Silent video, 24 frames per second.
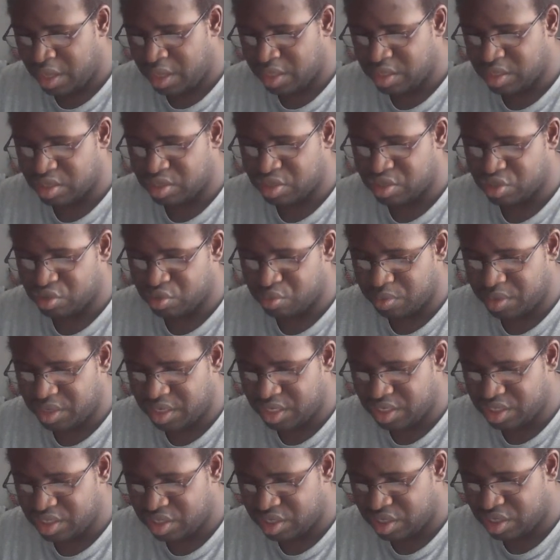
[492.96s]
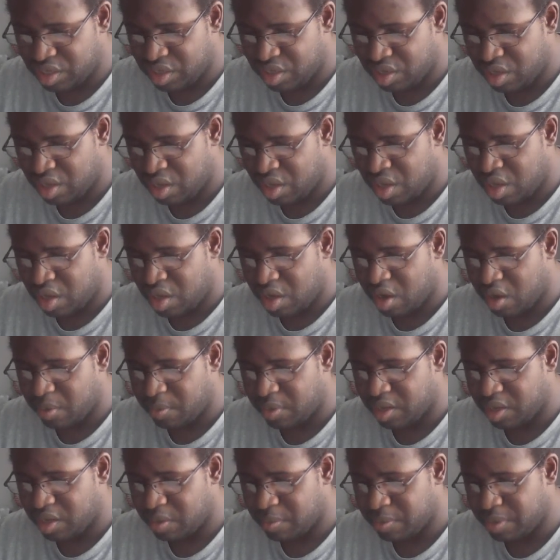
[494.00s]
The streets are
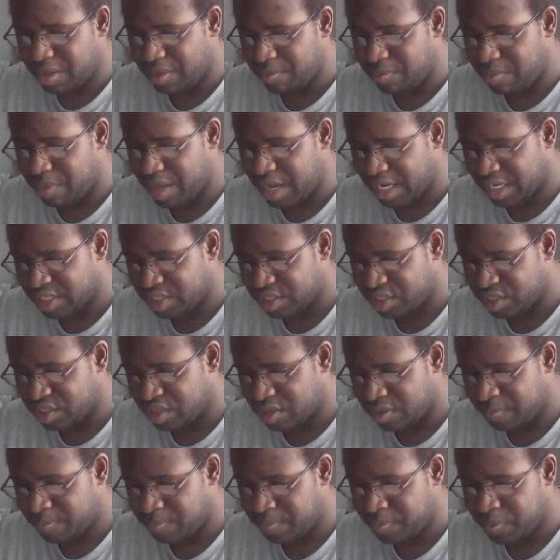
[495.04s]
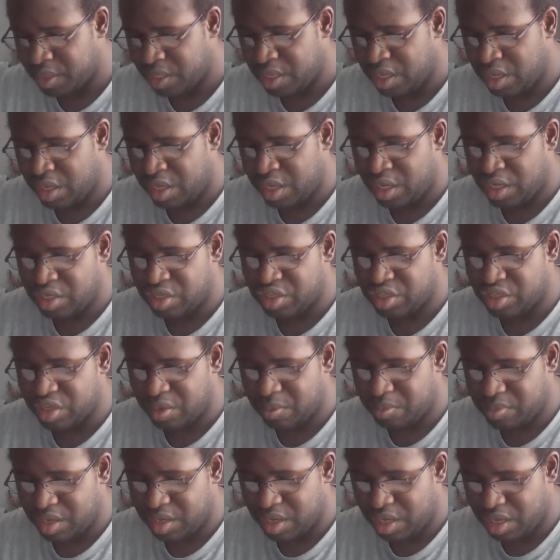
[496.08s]
becoming a mess,
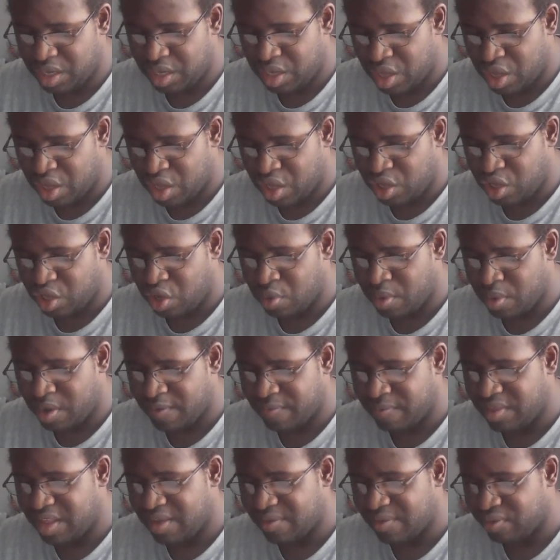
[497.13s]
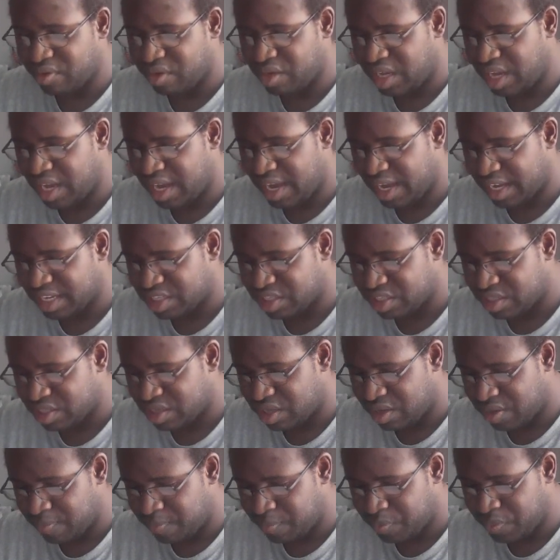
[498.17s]
something you have never guessed.
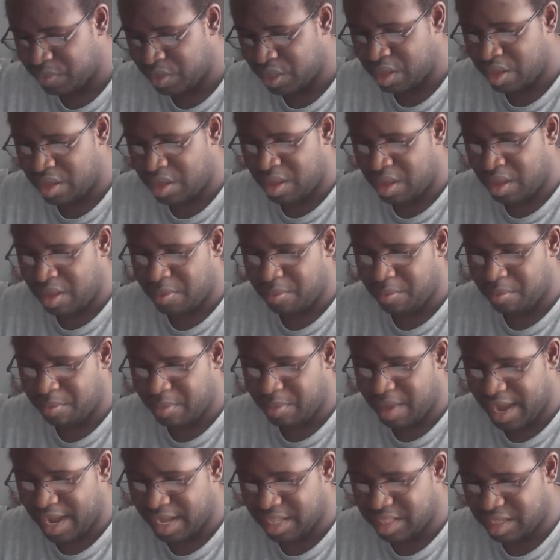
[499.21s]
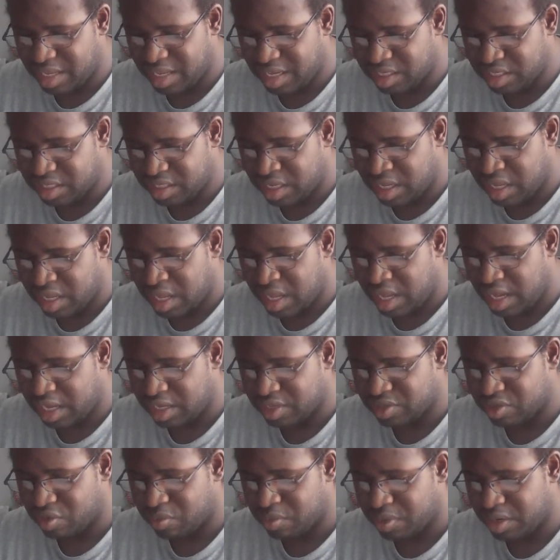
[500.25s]
Madness
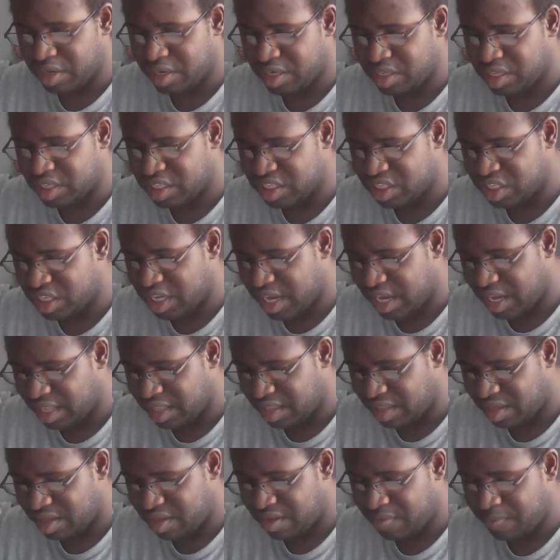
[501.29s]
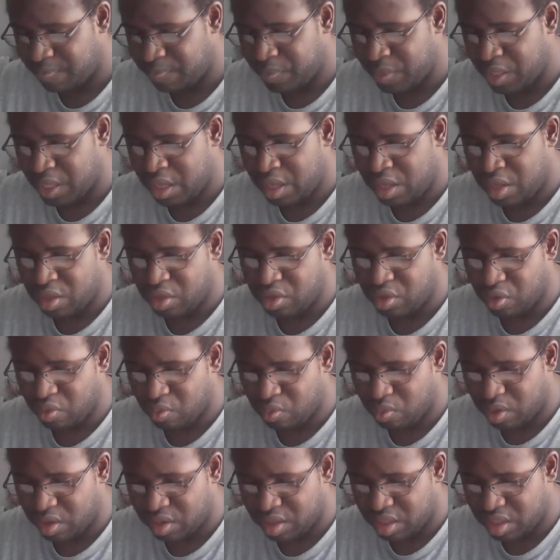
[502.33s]
has already descended, the
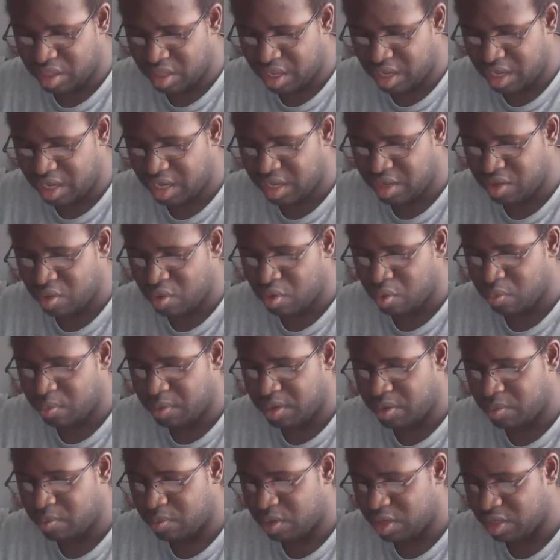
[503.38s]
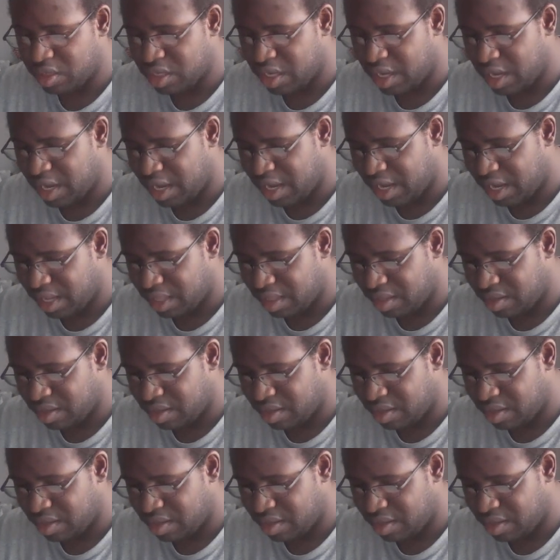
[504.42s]
one thing we want to end.